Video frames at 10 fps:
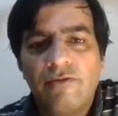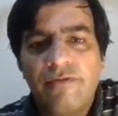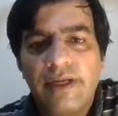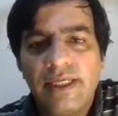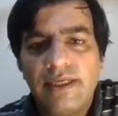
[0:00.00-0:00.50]

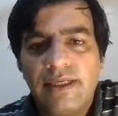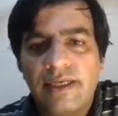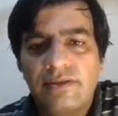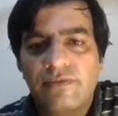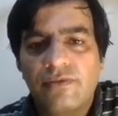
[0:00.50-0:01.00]
Funny,
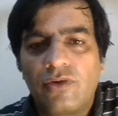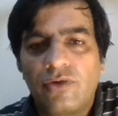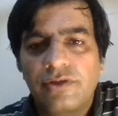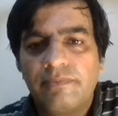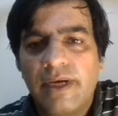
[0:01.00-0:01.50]
yes, of
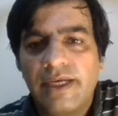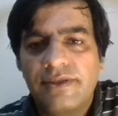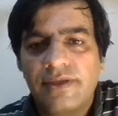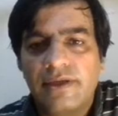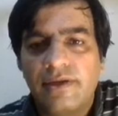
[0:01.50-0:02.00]
course.
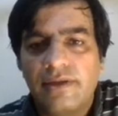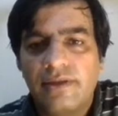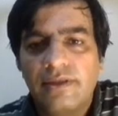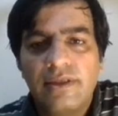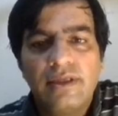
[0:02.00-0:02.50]
Bicycle.